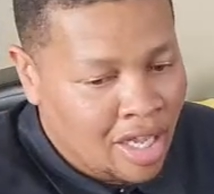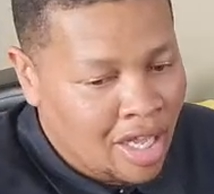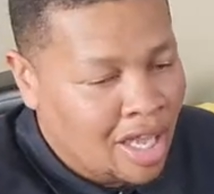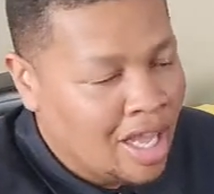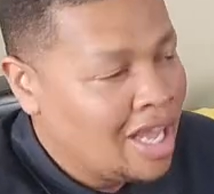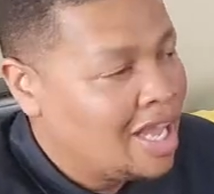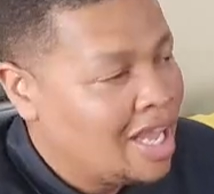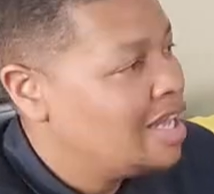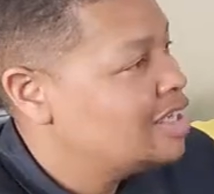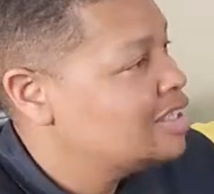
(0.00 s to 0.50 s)

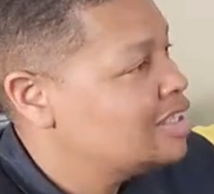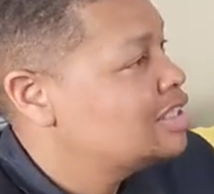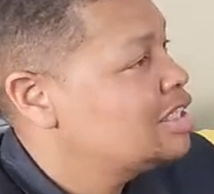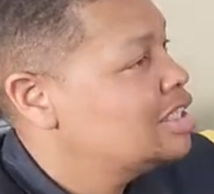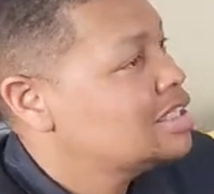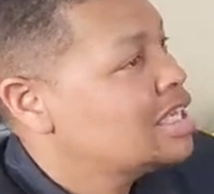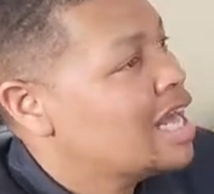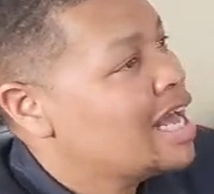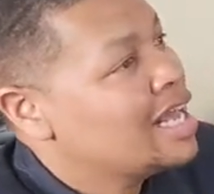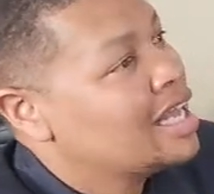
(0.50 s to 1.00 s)
And it's just
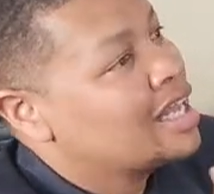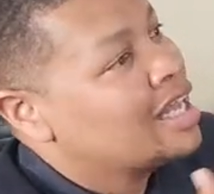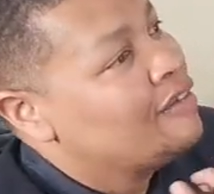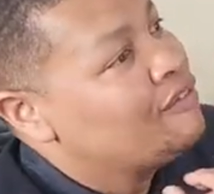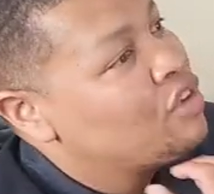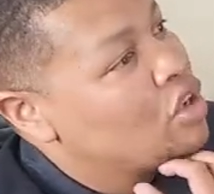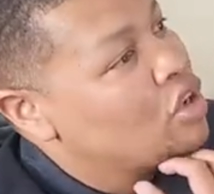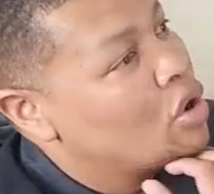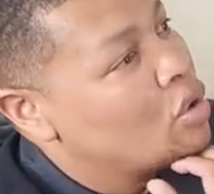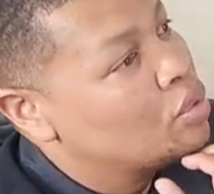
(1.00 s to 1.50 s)
like if you
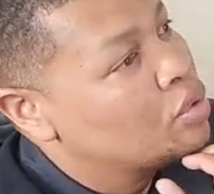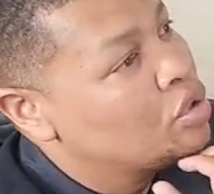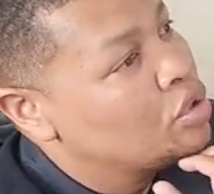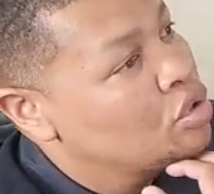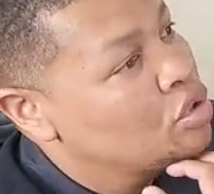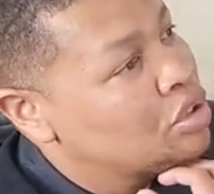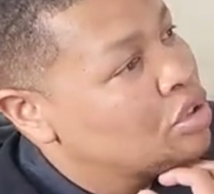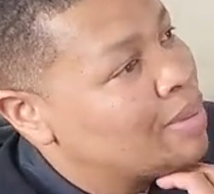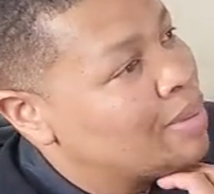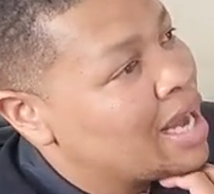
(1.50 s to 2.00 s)
don't use
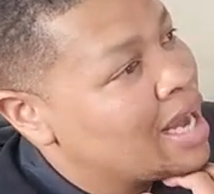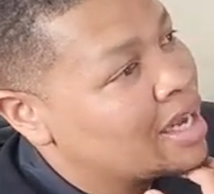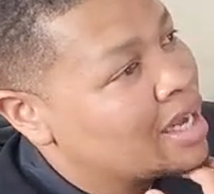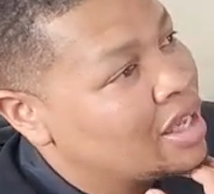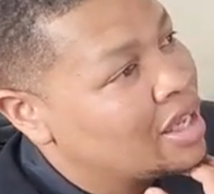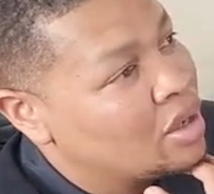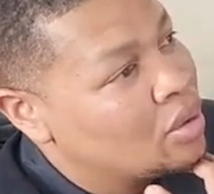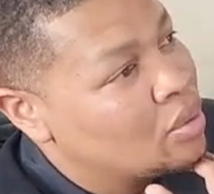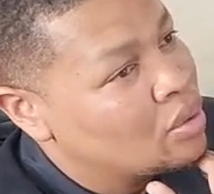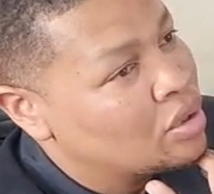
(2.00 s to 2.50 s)
the bike
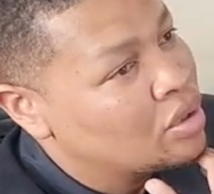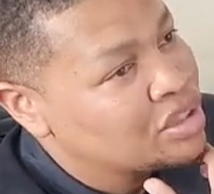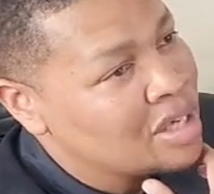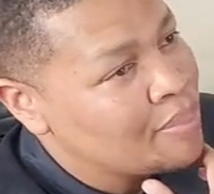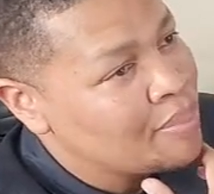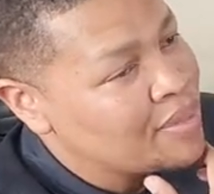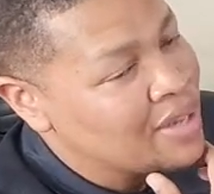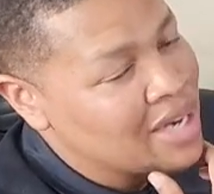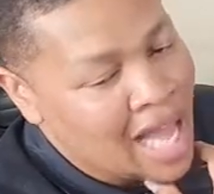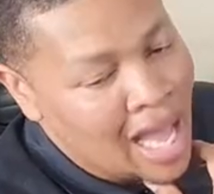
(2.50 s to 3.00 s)
and
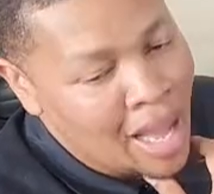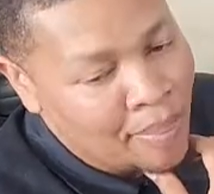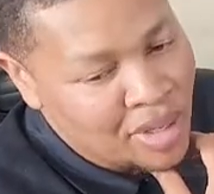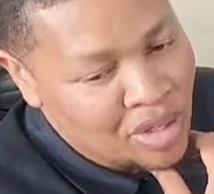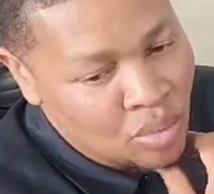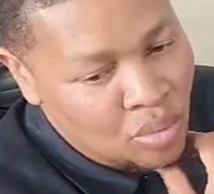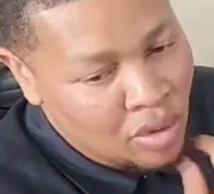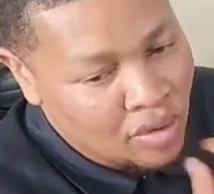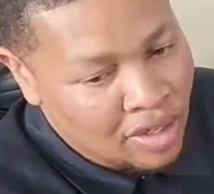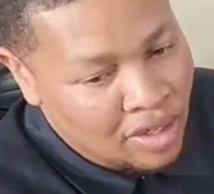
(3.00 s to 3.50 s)
something happens
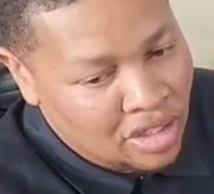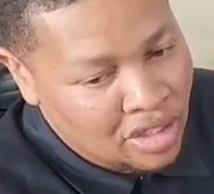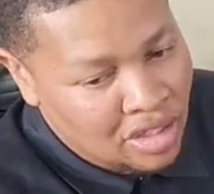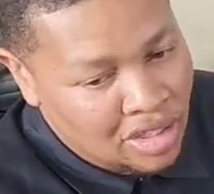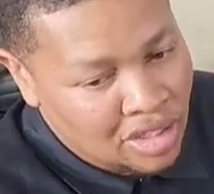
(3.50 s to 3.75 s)
where they just